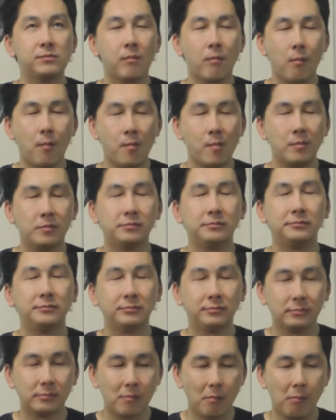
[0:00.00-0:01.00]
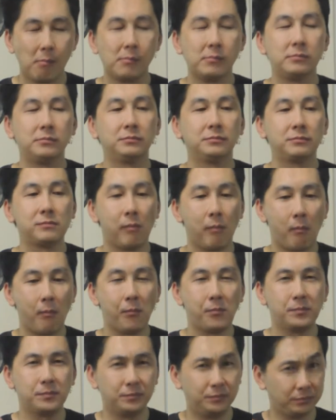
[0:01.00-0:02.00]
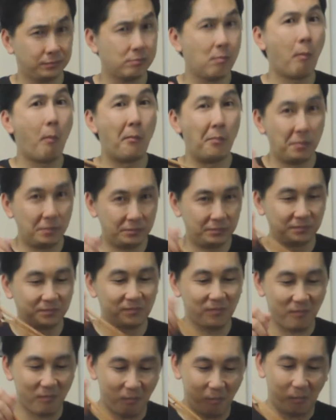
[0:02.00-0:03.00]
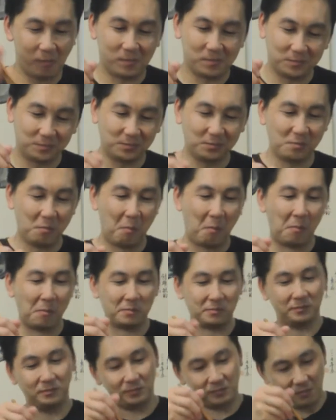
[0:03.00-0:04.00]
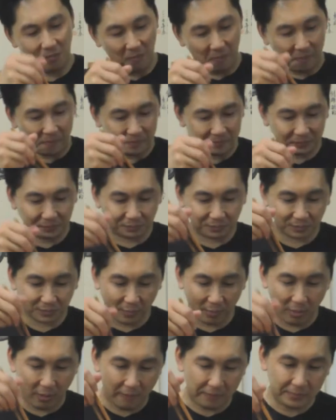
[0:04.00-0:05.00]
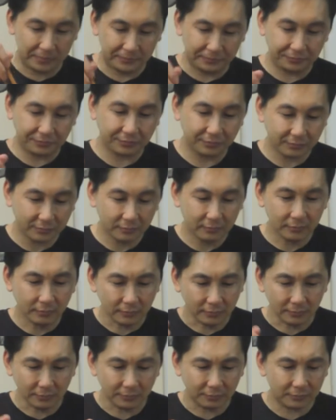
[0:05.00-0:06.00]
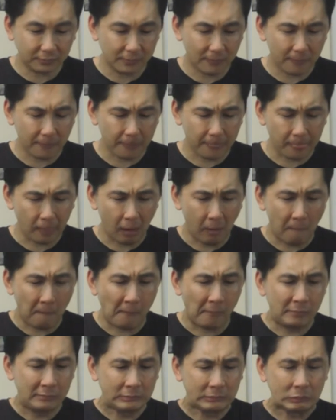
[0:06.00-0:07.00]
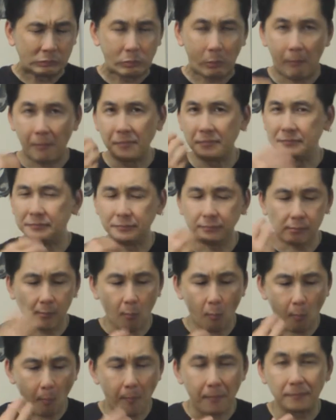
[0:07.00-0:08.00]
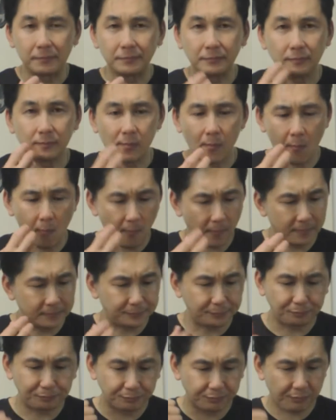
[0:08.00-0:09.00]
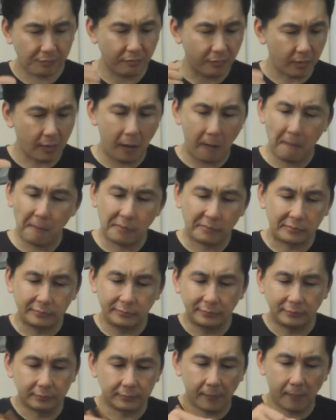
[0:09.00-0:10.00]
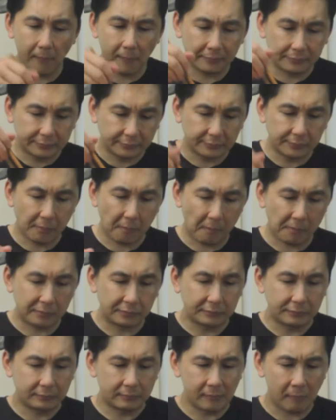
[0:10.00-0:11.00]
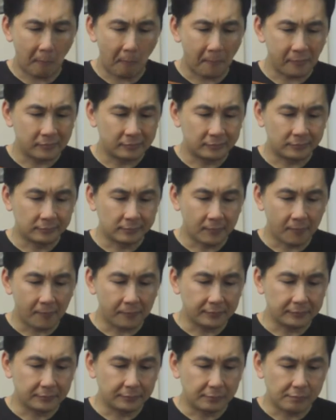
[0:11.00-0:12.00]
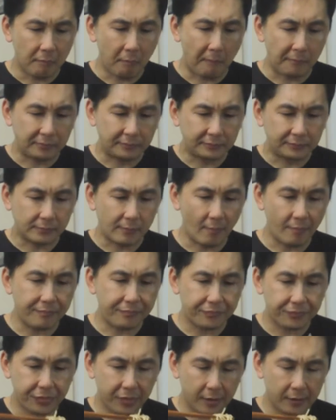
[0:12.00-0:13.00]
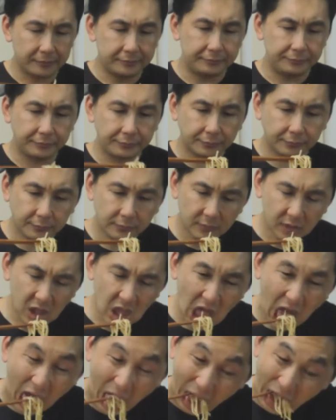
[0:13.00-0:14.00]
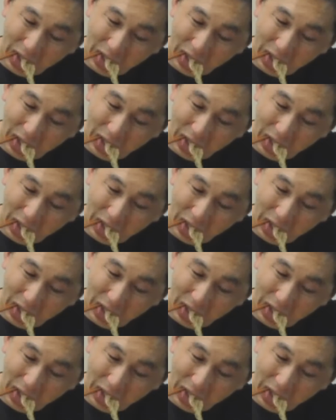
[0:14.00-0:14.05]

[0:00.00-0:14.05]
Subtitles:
The taste is just like what you will get if it were eaten at a Japanese restaurant. There's a burst of garlic aroma in the initial bite, and it continues to fill your senses with every subsequent taste.